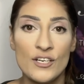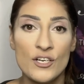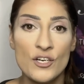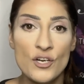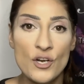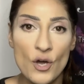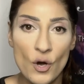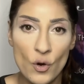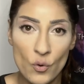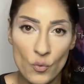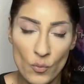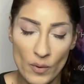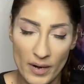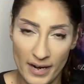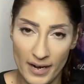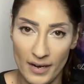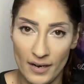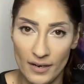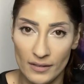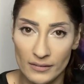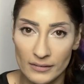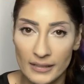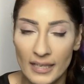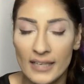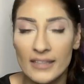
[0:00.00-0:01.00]

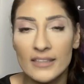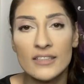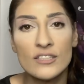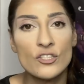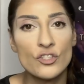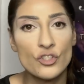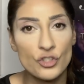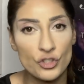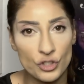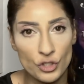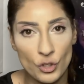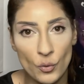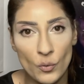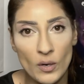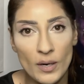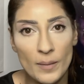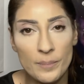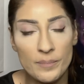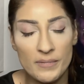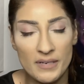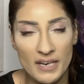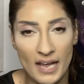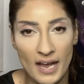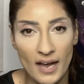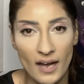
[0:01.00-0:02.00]
nowhere that can show
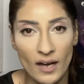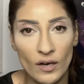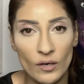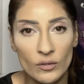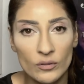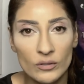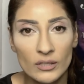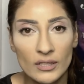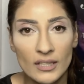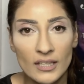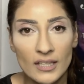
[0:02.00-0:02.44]
up now,